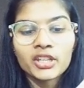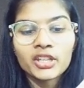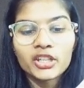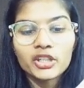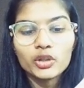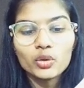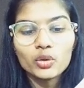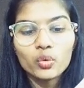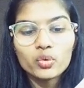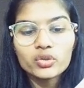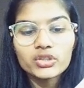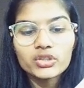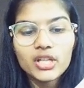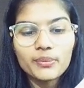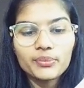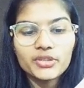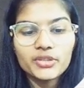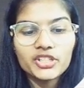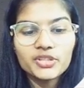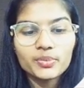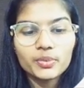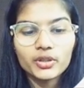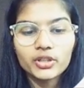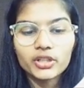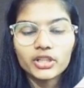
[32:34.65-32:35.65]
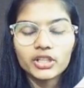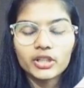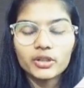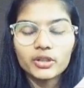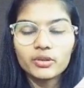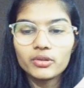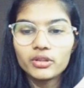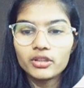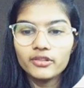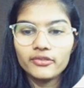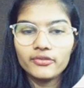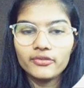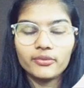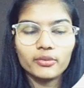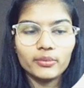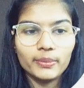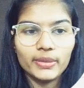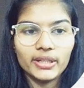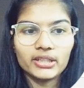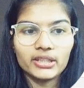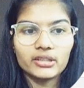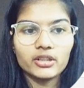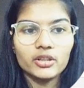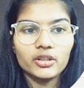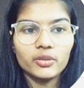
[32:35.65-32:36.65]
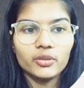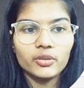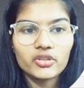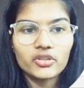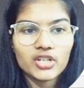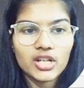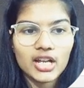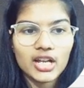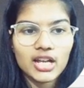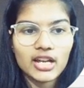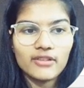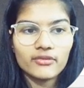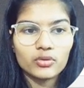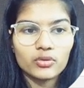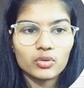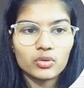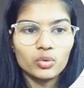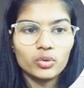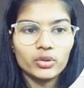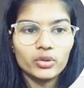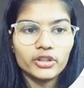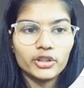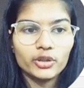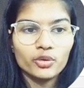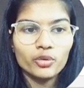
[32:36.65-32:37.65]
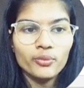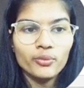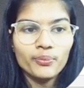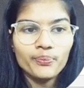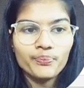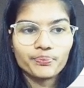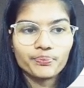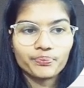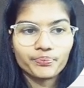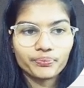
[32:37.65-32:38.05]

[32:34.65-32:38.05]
use up this particular method which I have told you